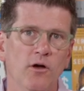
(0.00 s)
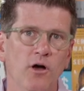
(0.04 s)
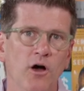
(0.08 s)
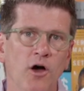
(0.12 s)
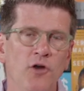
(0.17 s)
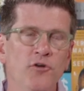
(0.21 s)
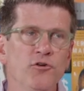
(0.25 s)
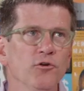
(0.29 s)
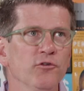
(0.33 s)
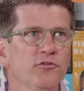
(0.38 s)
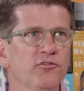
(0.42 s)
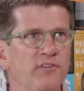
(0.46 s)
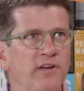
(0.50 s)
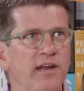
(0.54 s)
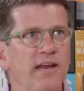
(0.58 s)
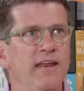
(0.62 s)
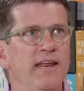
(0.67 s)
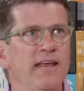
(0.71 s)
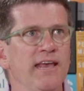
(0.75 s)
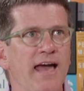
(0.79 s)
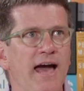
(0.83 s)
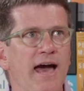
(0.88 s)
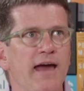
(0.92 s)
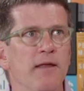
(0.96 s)

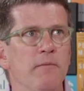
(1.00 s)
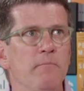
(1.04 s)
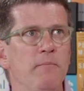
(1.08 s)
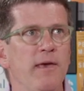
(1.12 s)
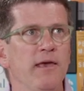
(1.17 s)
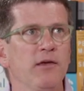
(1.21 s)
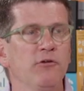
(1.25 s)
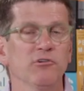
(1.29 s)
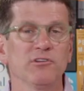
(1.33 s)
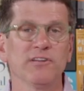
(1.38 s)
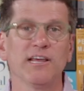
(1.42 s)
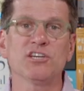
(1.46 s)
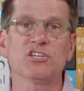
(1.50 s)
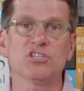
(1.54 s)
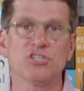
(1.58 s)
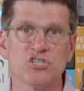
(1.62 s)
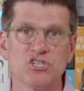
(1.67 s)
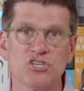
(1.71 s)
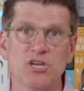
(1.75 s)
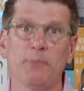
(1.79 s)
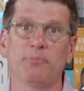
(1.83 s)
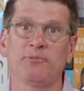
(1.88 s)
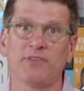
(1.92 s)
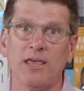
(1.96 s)
understanding how to make
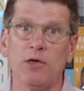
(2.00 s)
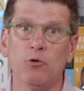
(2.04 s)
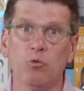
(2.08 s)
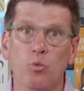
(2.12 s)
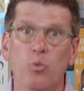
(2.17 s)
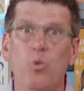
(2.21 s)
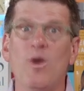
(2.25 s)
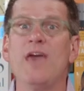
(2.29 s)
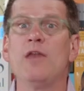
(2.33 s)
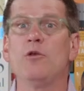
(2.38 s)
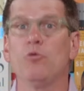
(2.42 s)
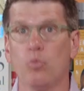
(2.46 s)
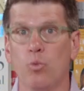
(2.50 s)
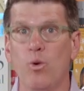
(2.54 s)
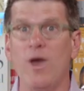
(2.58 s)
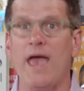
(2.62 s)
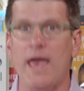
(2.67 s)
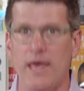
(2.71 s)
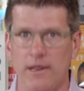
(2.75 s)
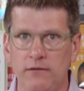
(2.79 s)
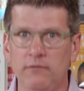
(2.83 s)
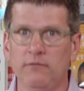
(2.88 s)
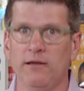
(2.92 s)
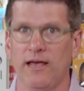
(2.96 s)
relationships a
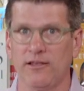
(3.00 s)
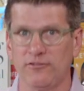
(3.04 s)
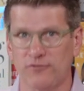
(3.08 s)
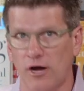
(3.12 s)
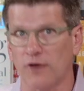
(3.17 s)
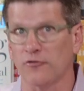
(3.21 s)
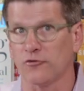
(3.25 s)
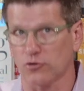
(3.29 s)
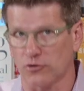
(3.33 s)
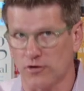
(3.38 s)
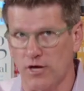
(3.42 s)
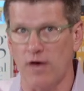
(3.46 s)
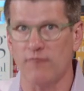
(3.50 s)
win-win, as Dr.